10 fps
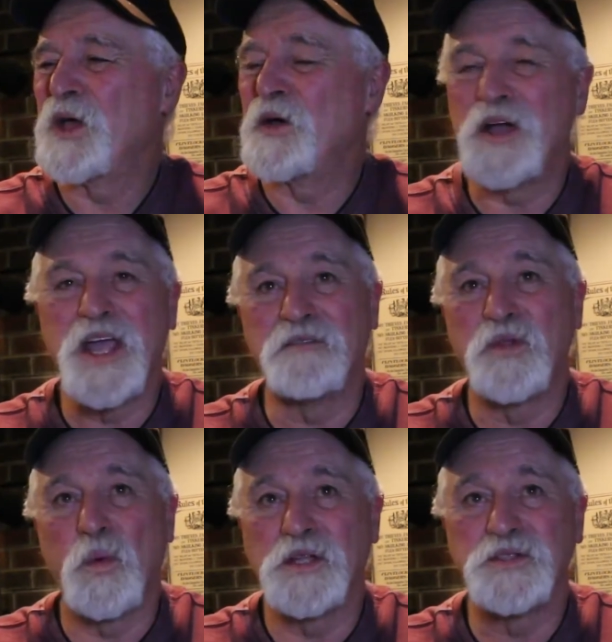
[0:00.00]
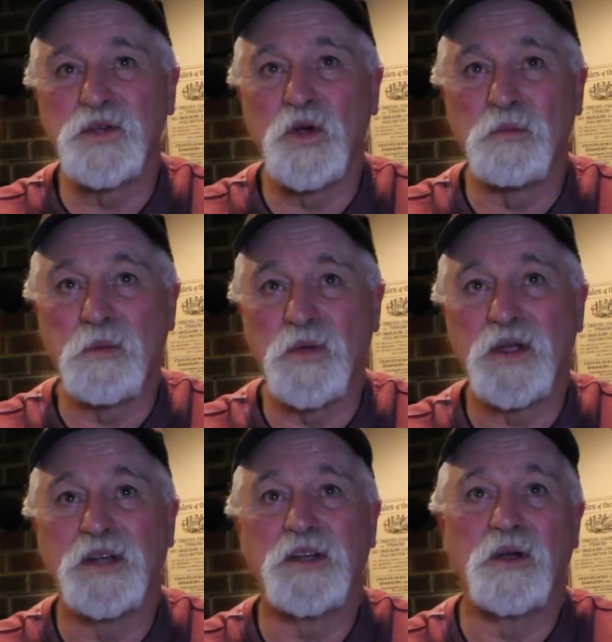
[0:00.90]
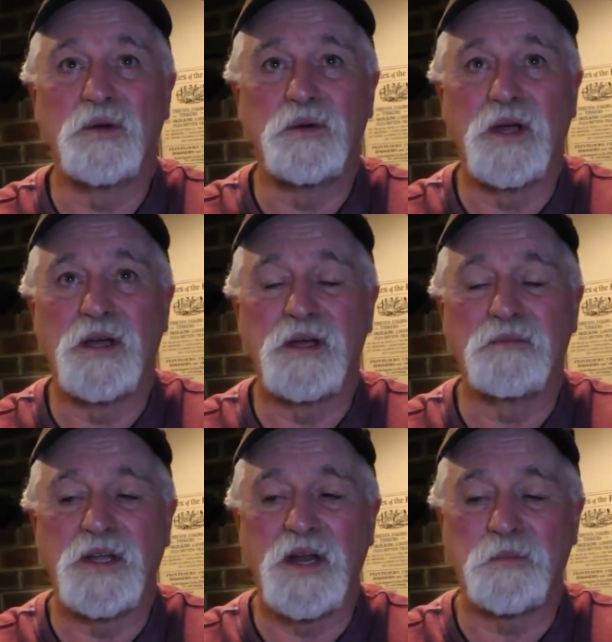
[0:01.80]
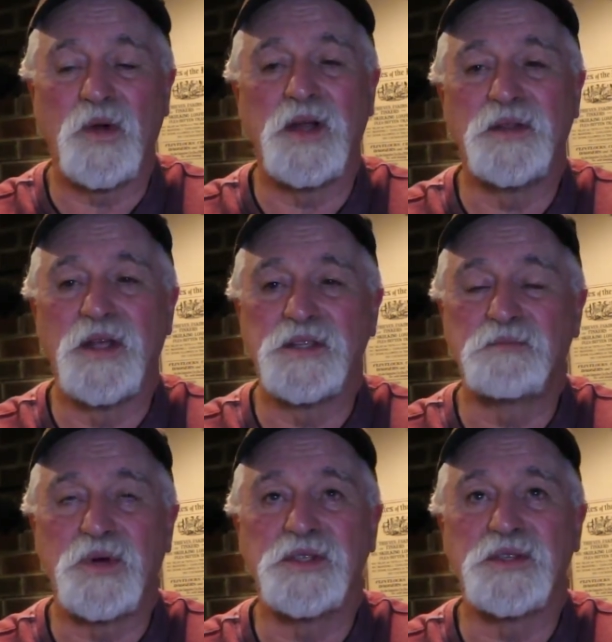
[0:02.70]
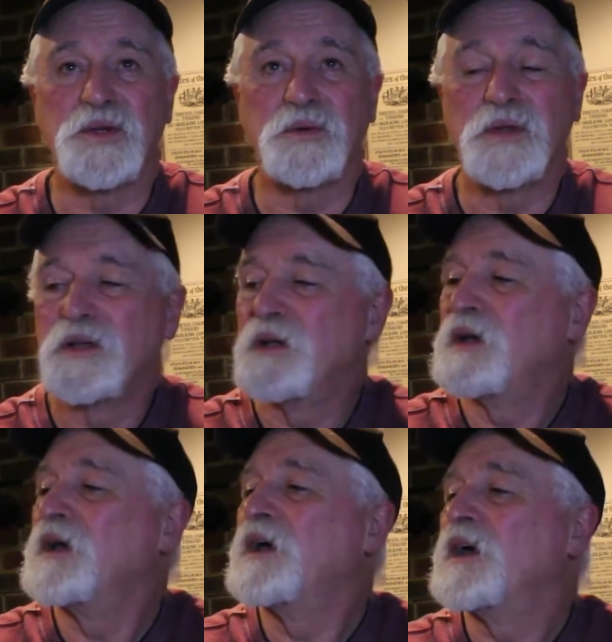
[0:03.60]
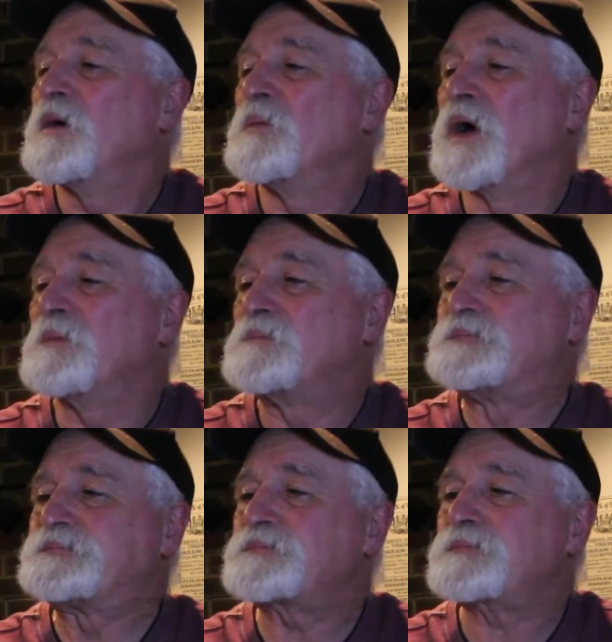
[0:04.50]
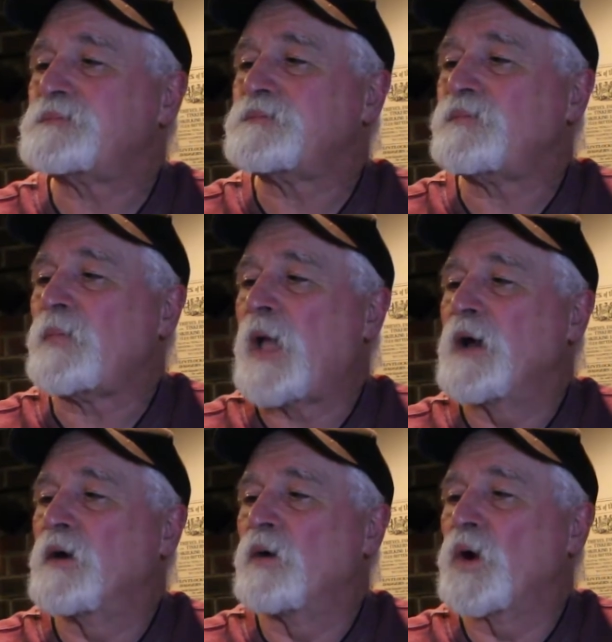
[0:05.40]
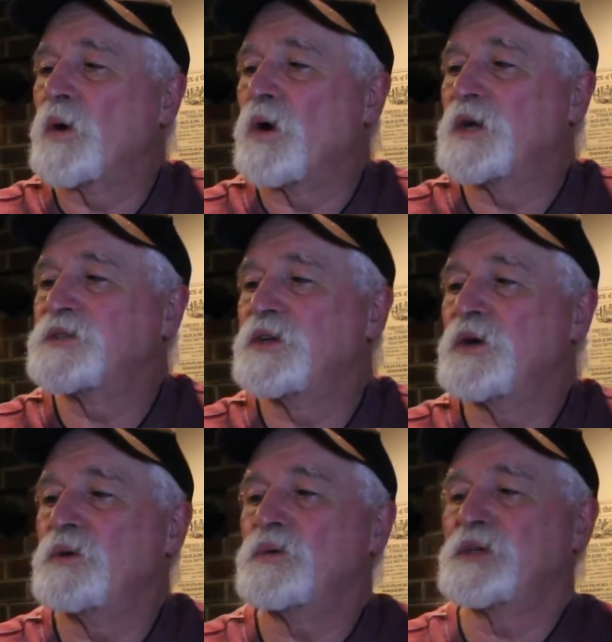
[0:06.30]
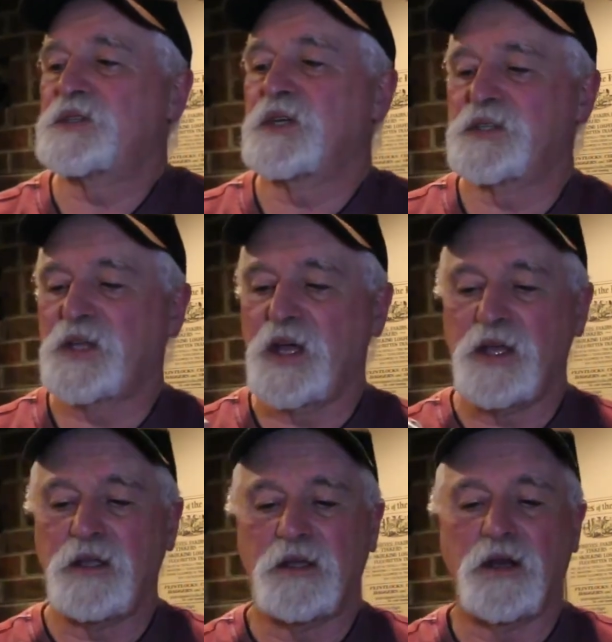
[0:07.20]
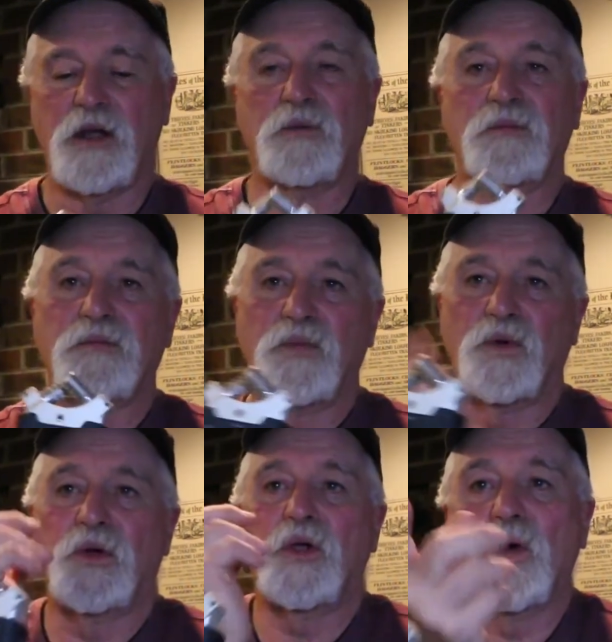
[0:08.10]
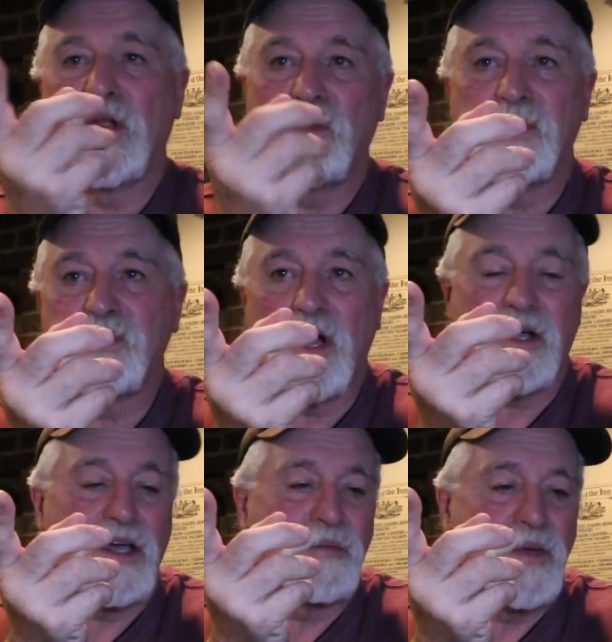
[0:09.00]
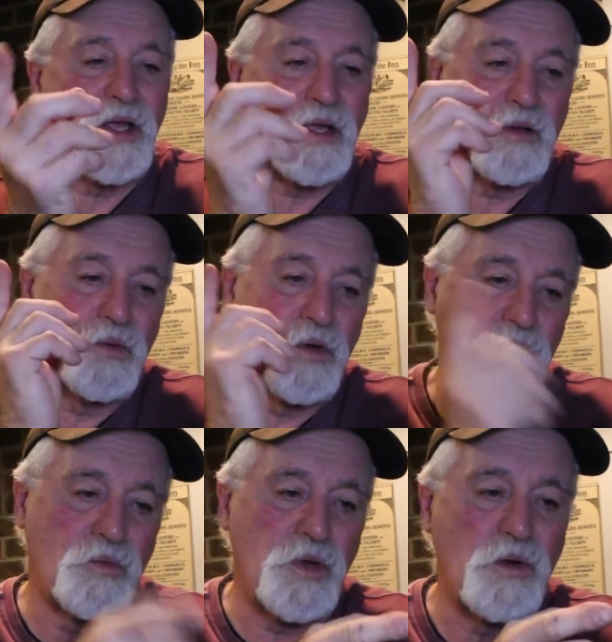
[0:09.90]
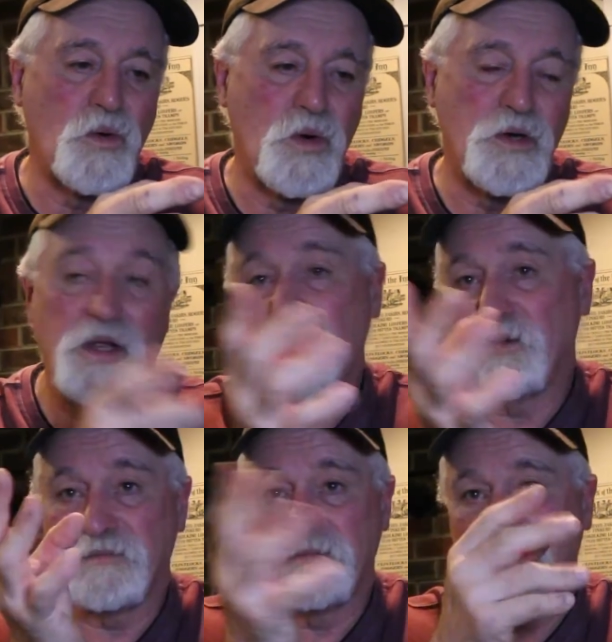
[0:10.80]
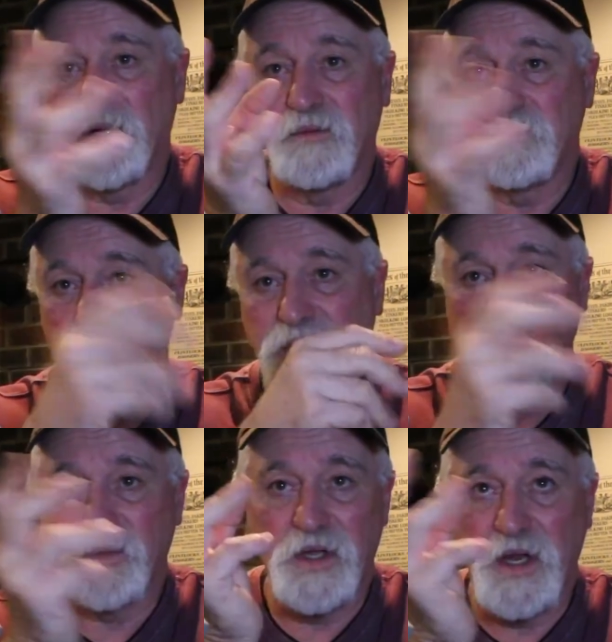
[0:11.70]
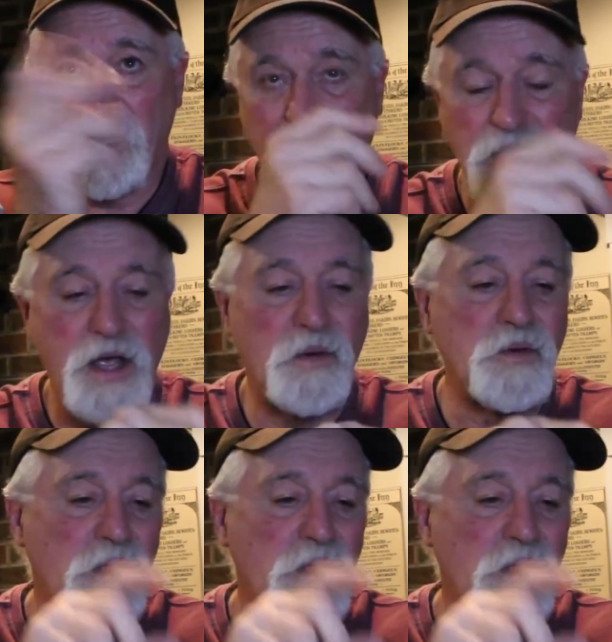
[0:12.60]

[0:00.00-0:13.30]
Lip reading: only have the one Zoom. I'm looking to go and upgrade this pretty soon. But what I wanted to do was just say, you know, we're recording with a shotgun mic. We're going to record, and you know, that's what you're hearing now.